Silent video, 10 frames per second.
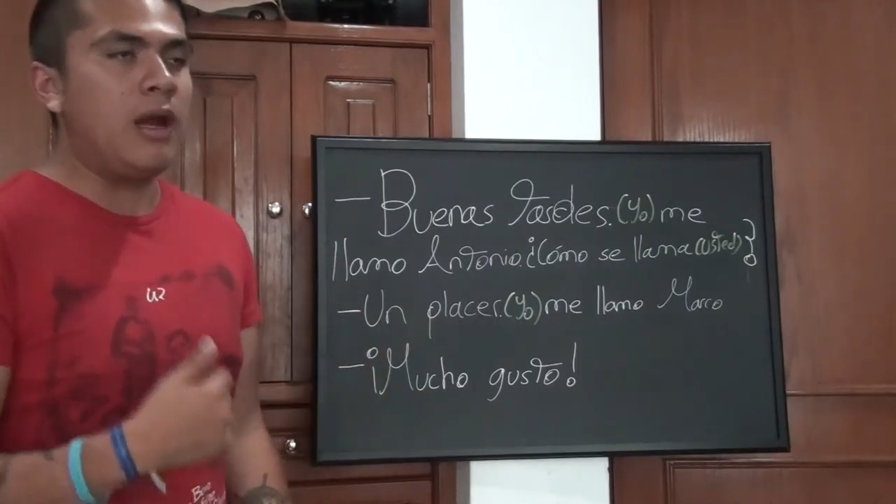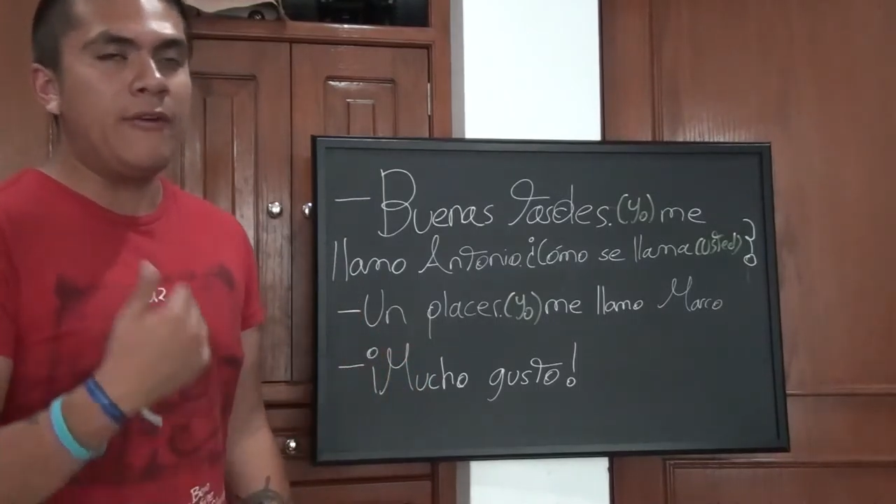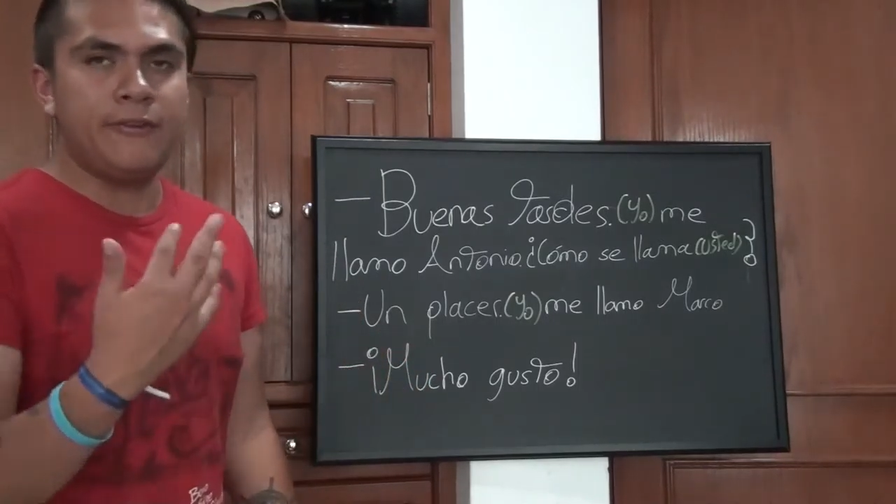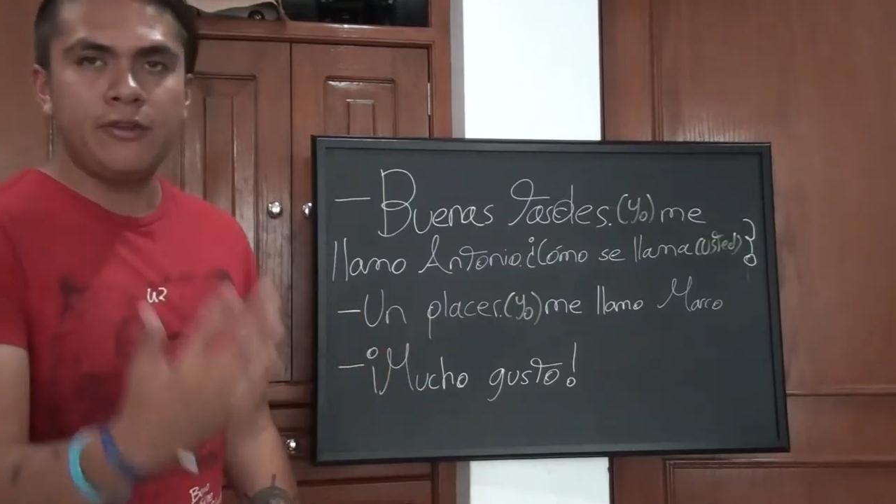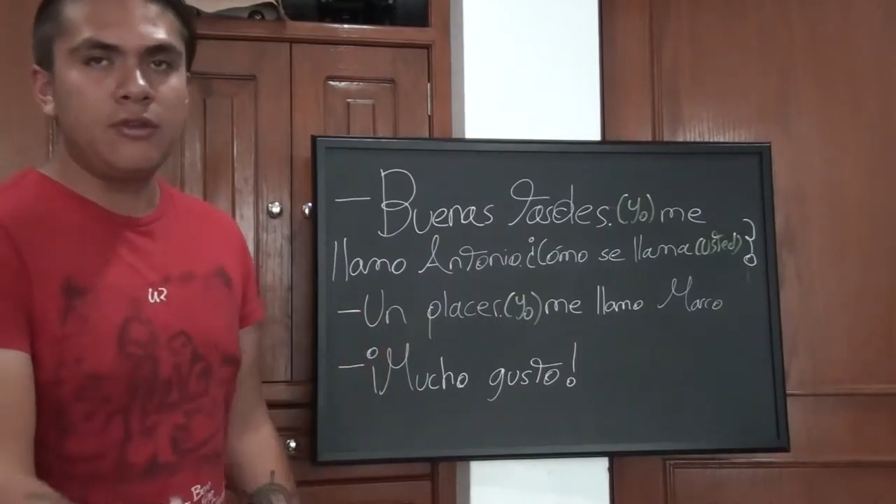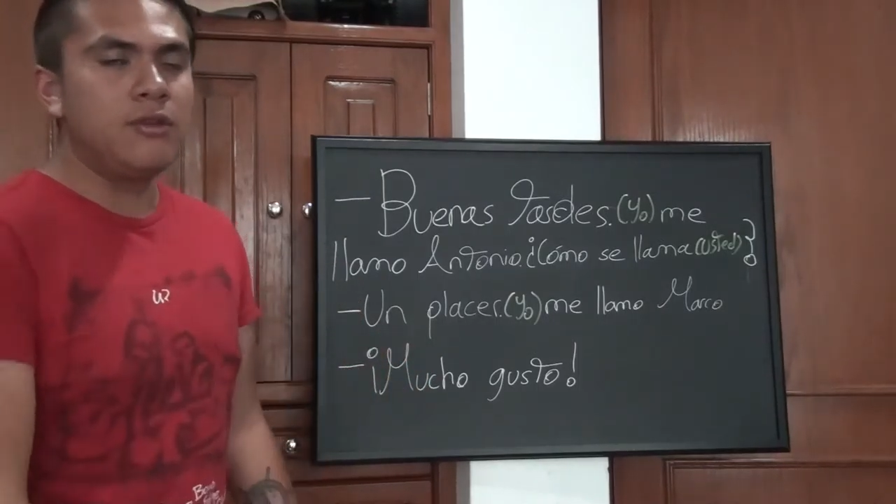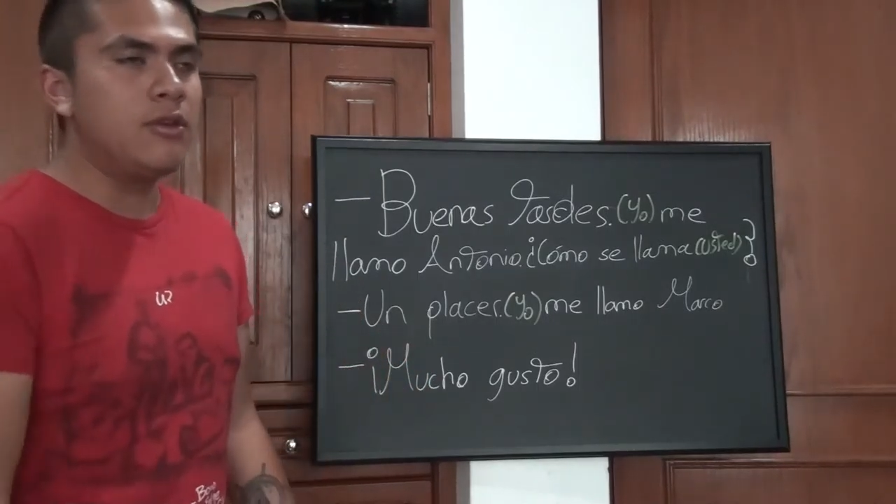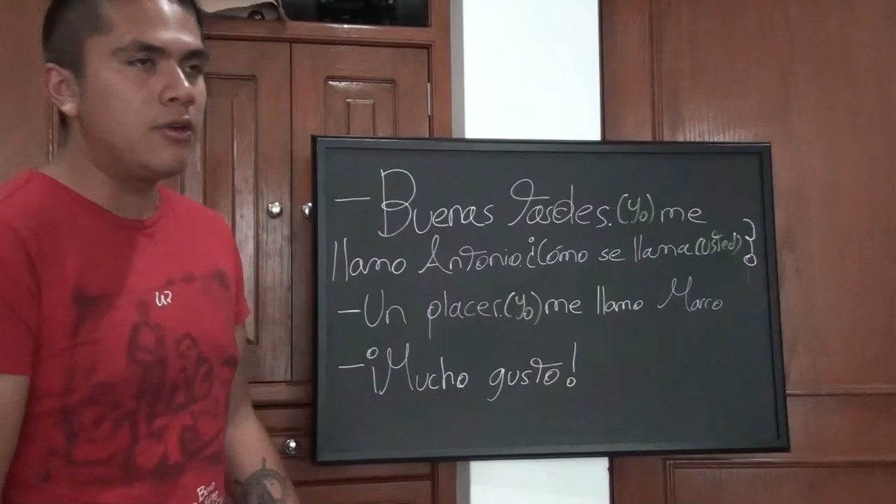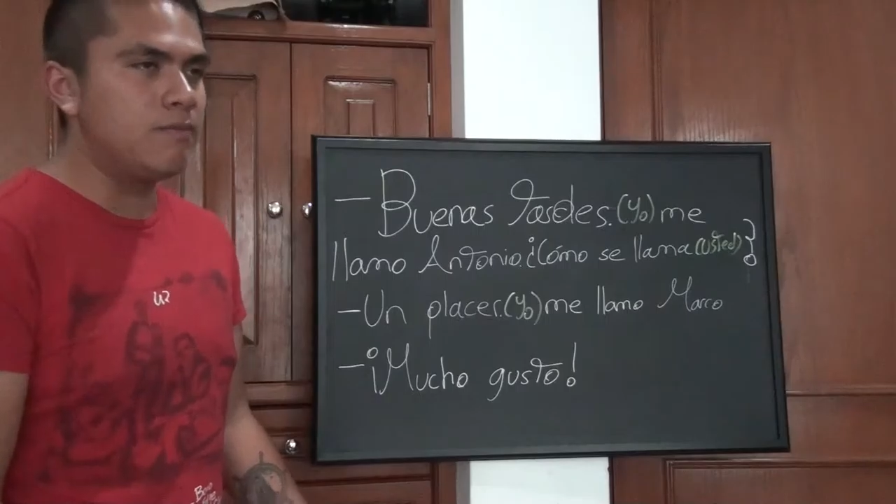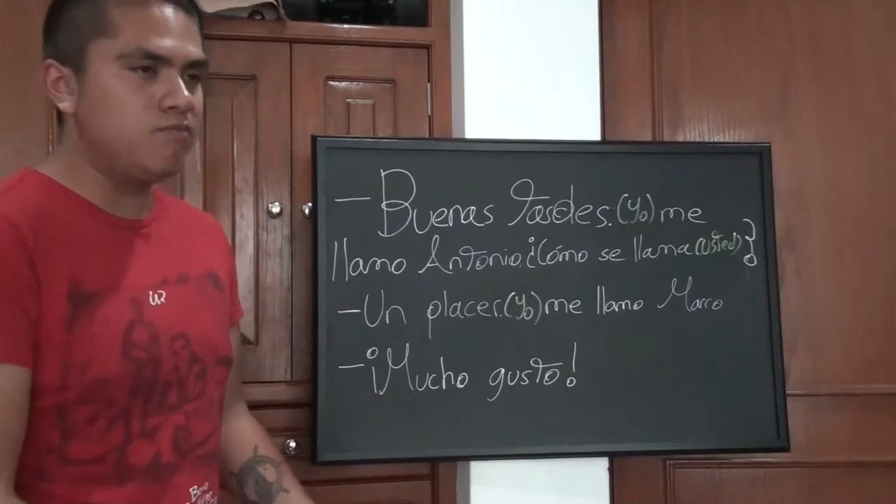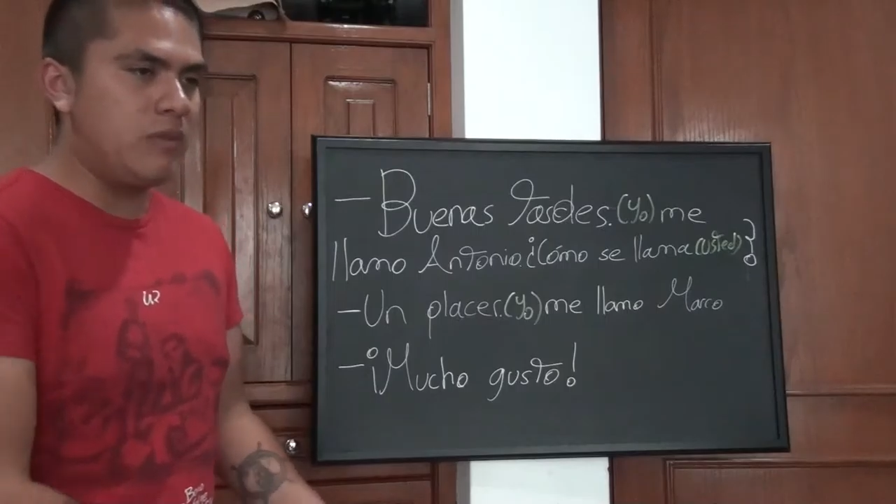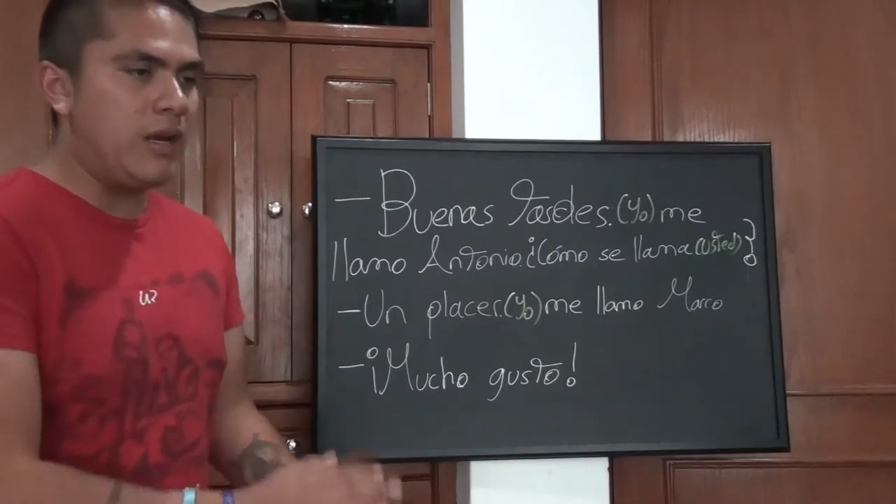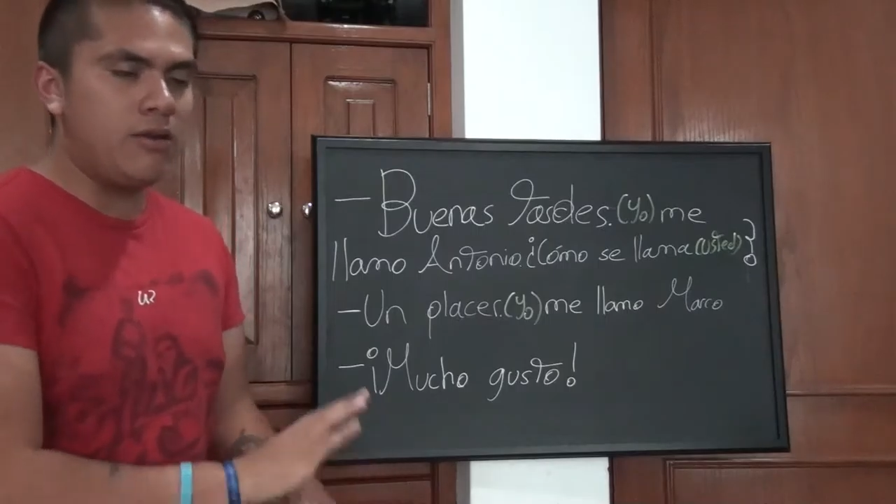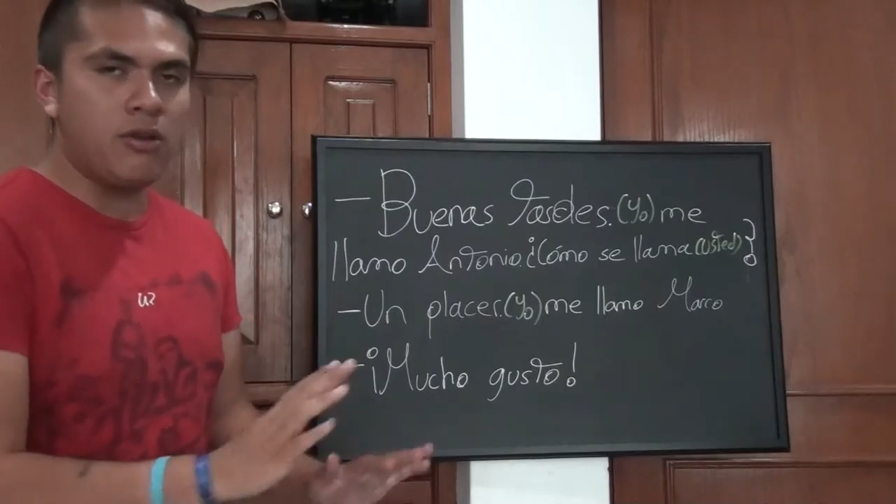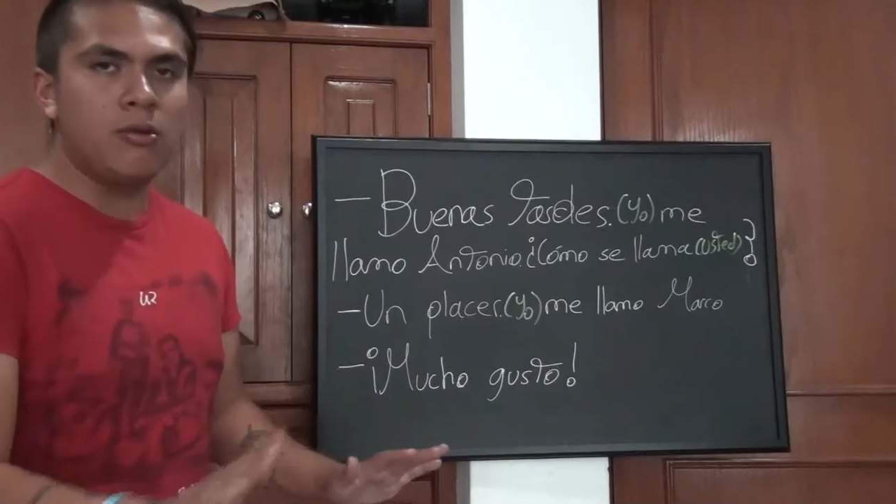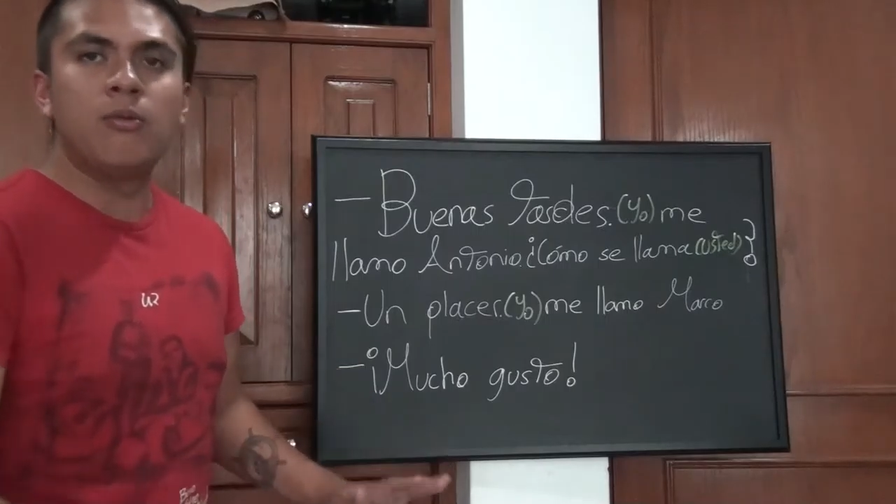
afternoon, or I don't know,